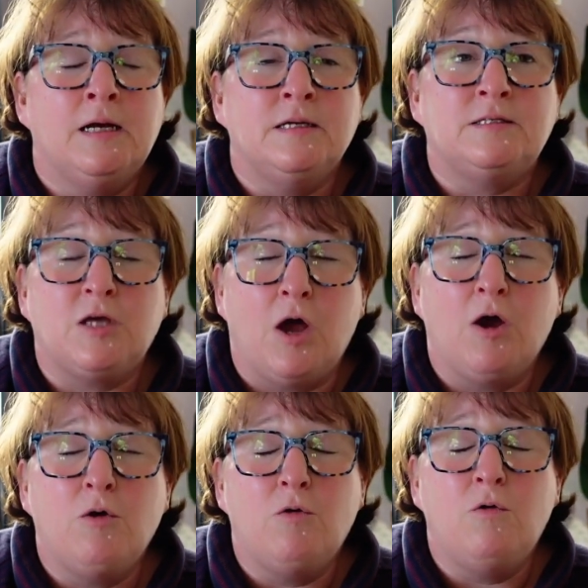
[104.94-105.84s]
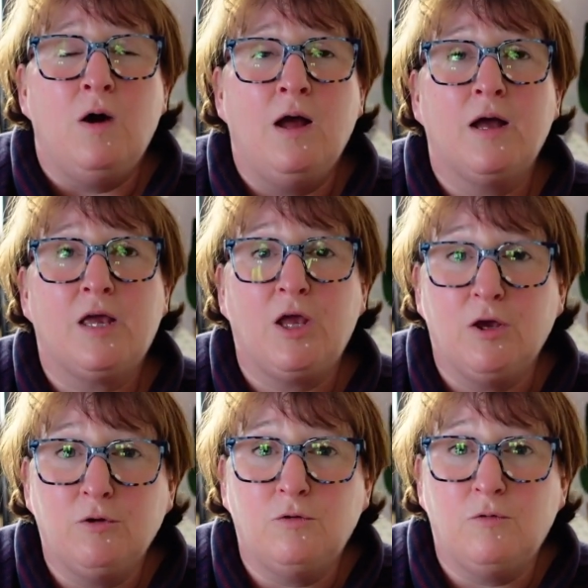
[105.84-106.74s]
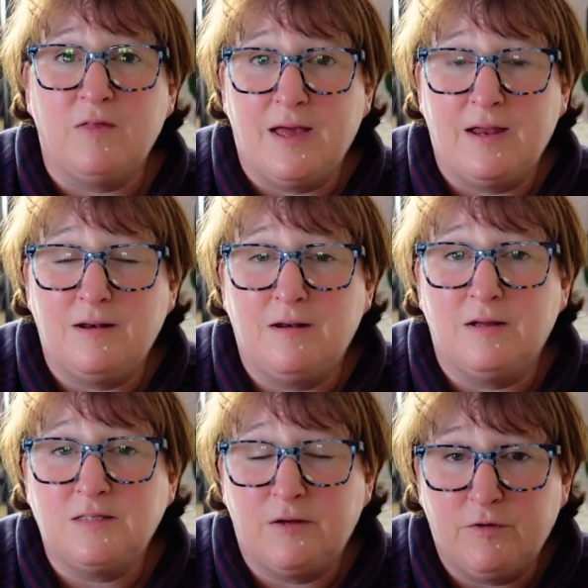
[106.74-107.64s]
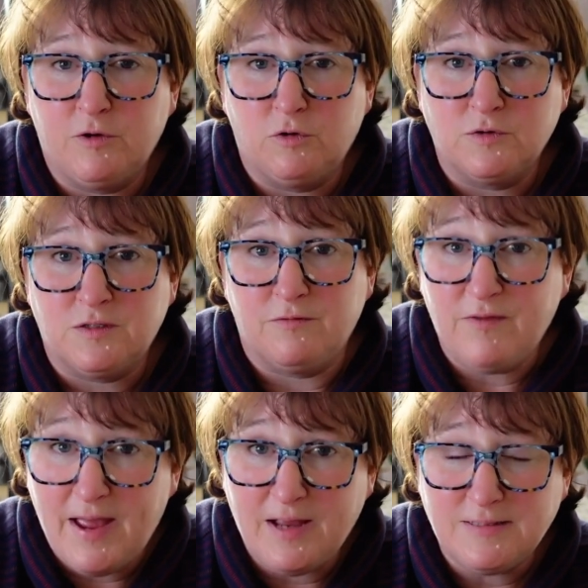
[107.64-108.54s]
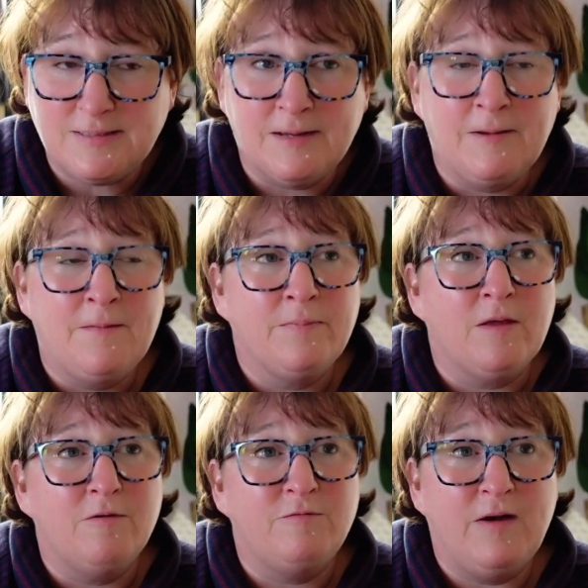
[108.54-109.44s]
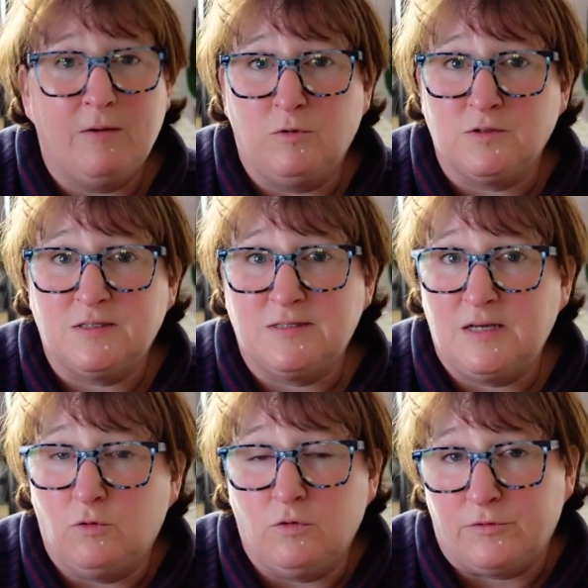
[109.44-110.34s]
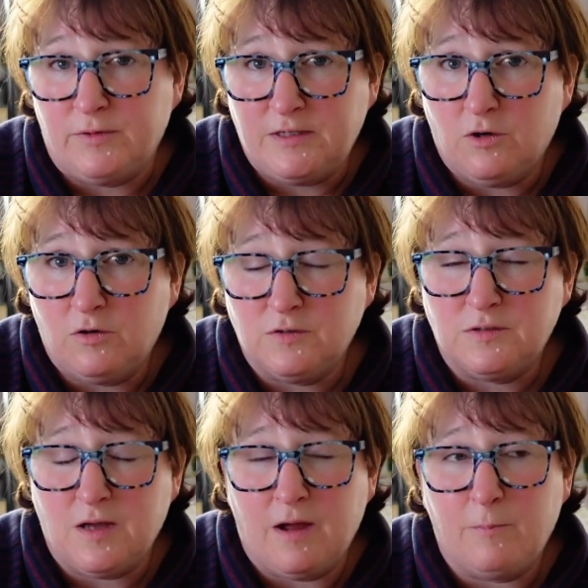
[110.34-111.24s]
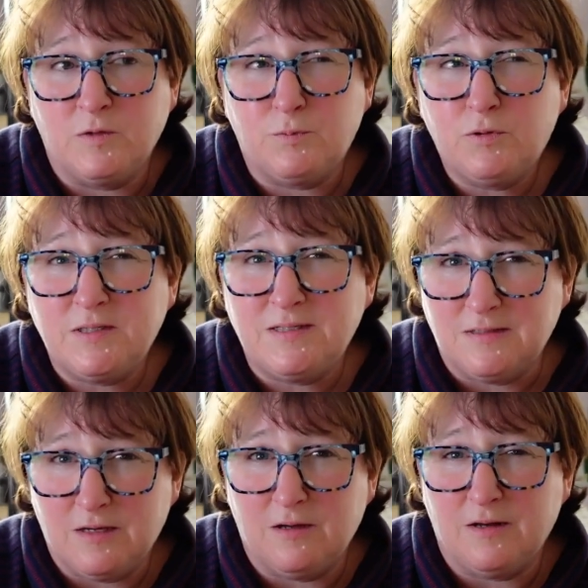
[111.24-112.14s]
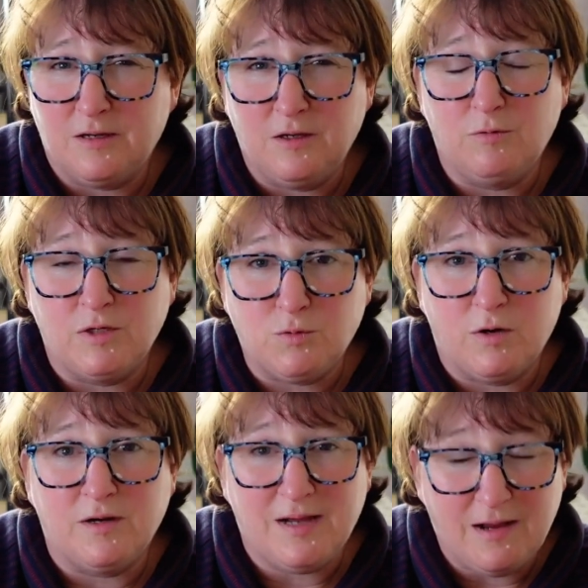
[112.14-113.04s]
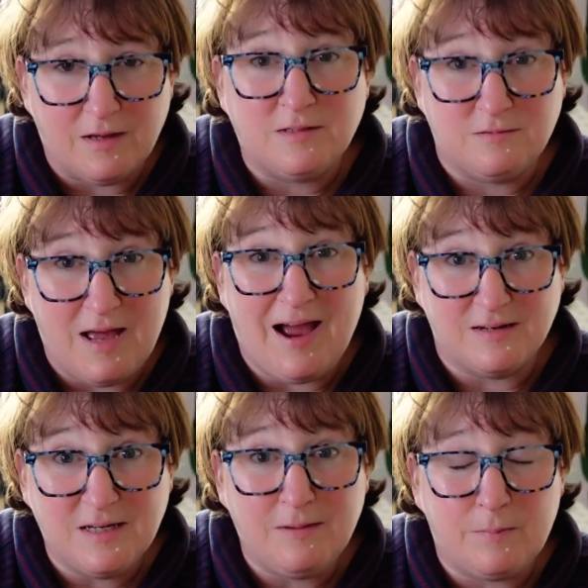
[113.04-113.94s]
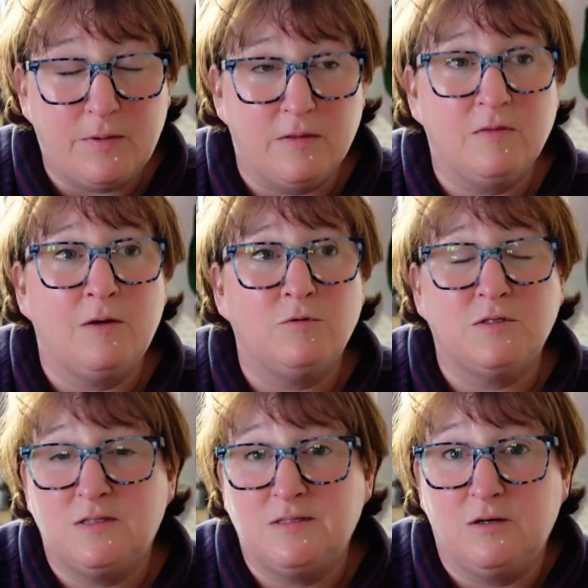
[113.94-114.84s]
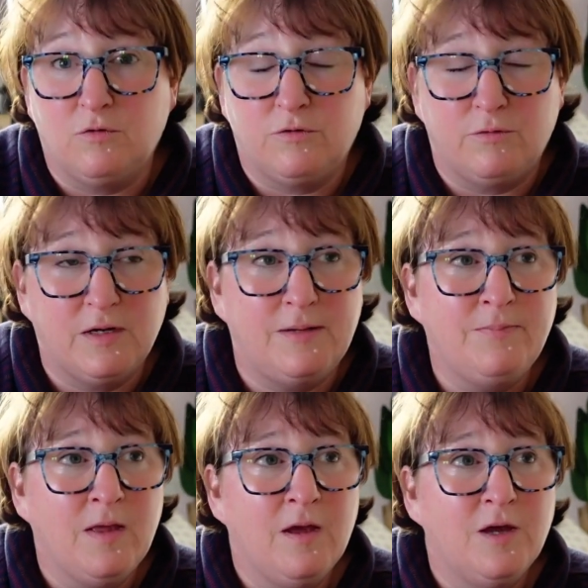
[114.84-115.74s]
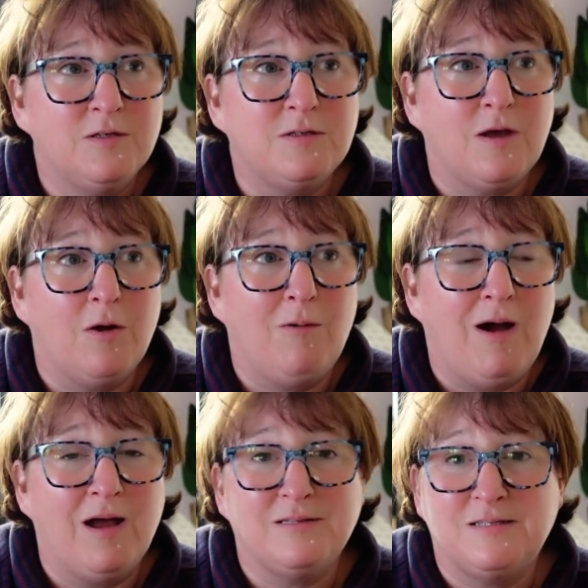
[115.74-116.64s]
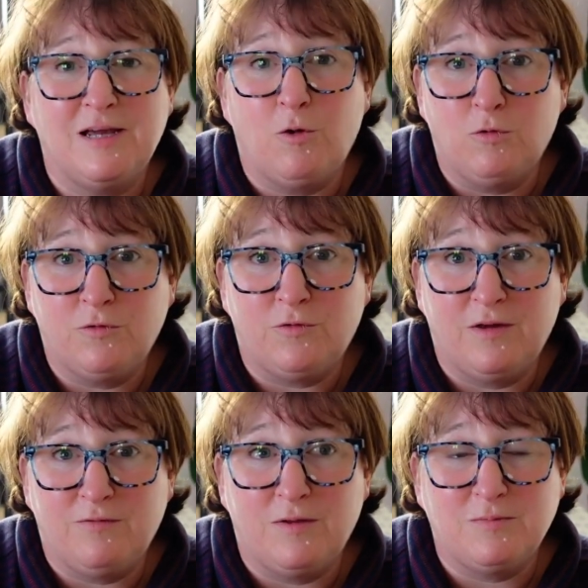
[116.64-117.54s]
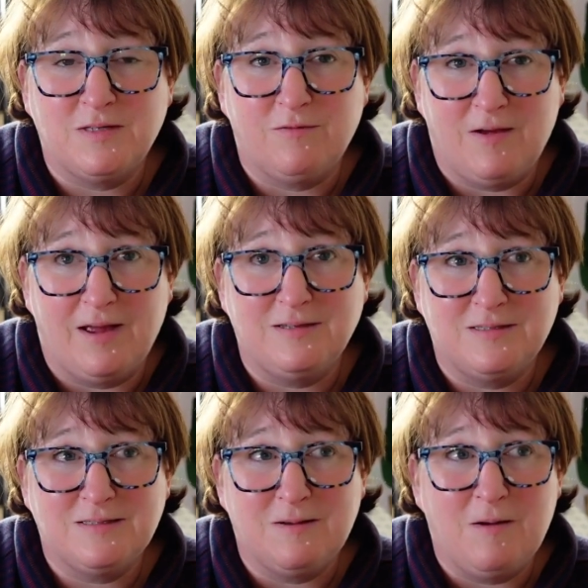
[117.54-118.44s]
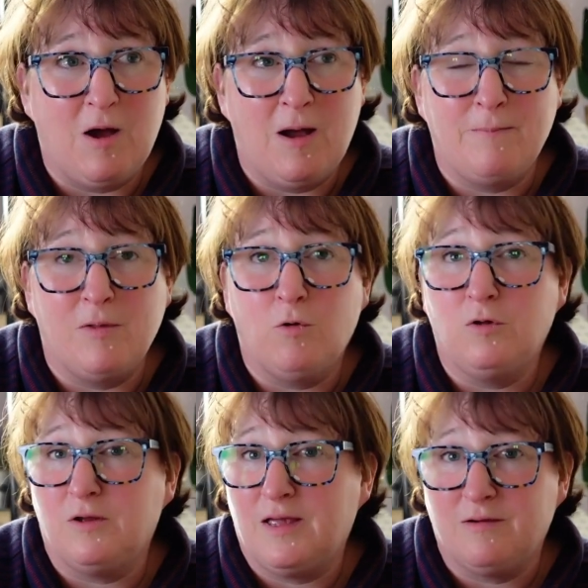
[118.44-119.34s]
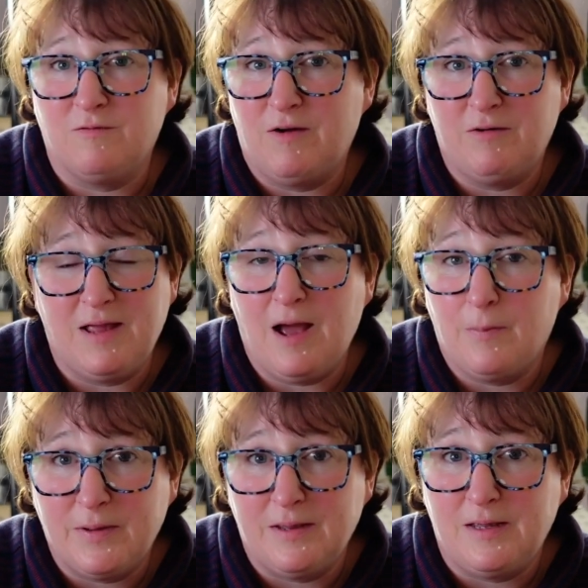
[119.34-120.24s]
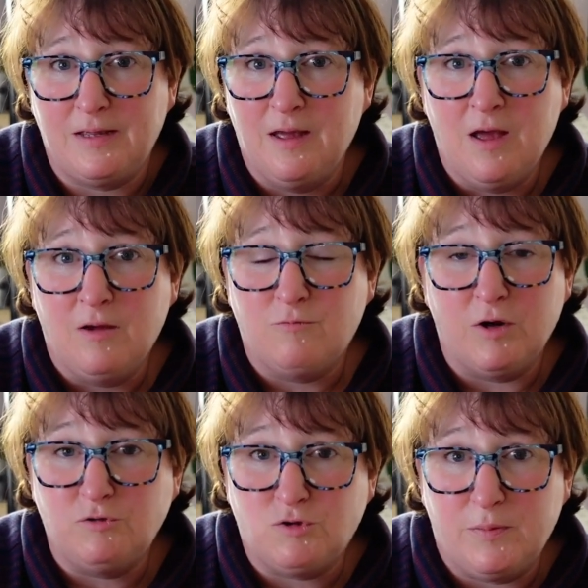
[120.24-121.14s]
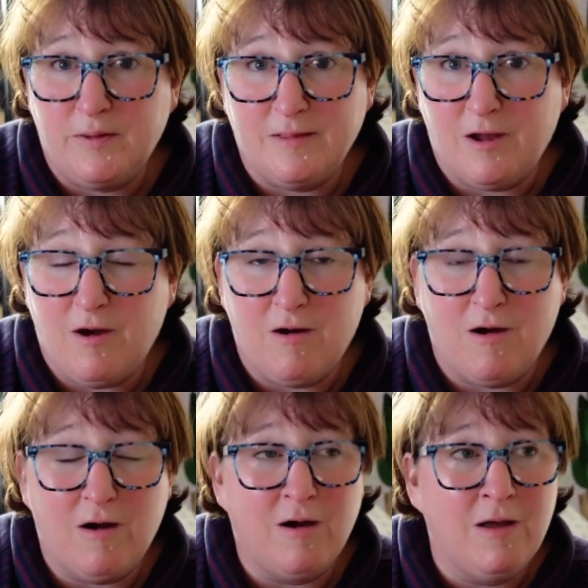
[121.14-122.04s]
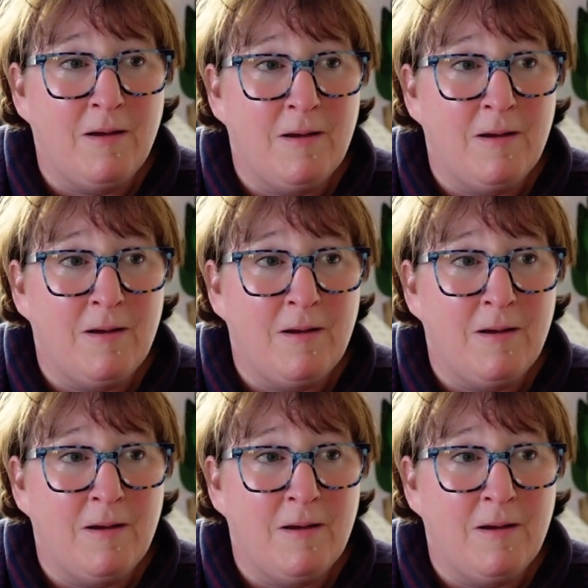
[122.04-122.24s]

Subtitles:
So cue then telephone calls to the vet. Vet wants to see all 3 dogs. I was pretty certain I knew which one had it, but they wanted to see all 3. So I had to take all 3 of them to the vets, all looking very happy, road trip in the car,